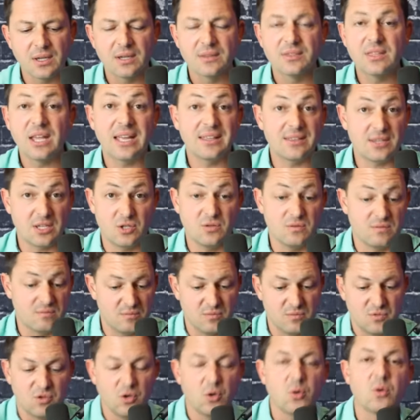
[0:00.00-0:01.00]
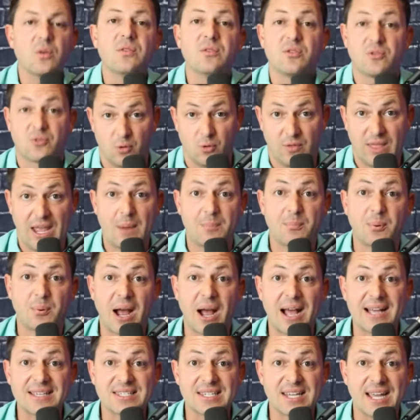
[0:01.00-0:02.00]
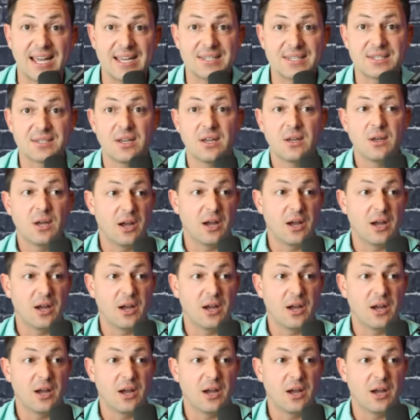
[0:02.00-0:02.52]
And do it through that process